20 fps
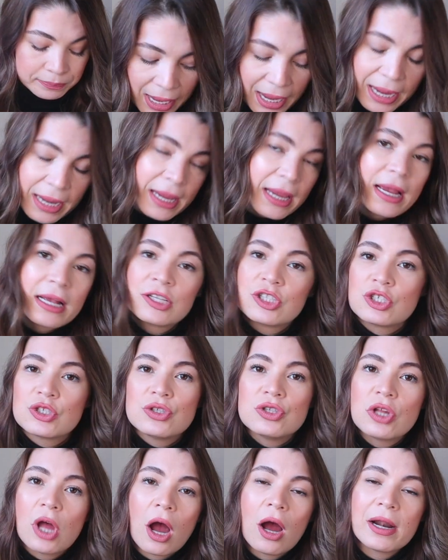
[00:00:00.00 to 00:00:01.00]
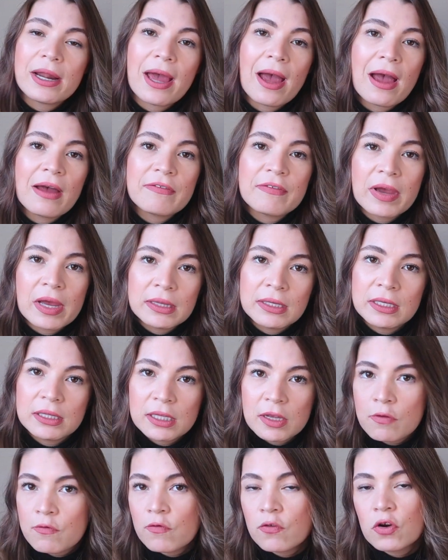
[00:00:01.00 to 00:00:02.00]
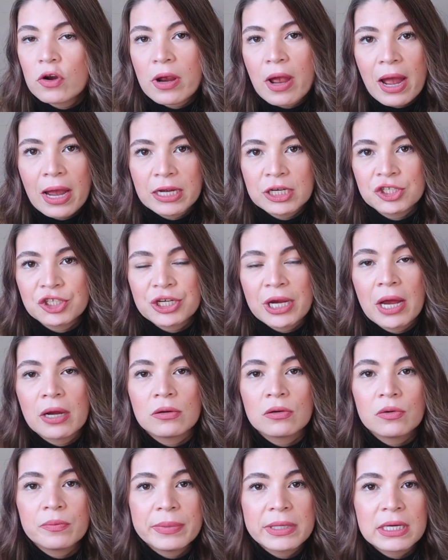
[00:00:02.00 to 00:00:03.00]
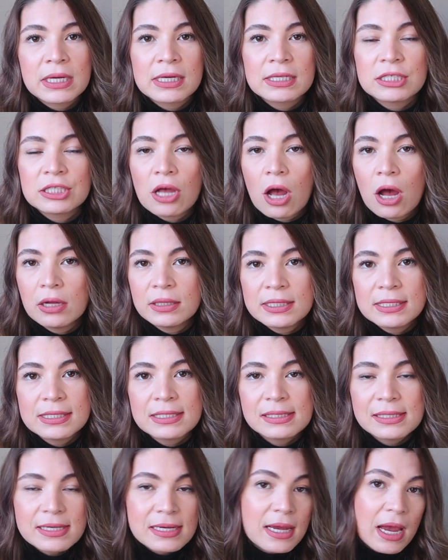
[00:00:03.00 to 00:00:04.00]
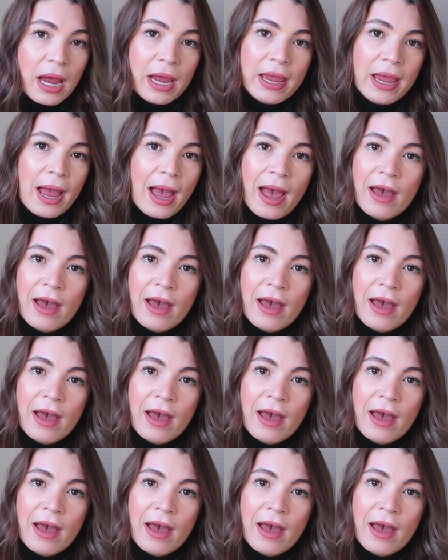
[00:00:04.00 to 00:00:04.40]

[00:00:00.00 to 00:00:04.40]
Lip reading: I do not have anything for eyeshadow because honestly, I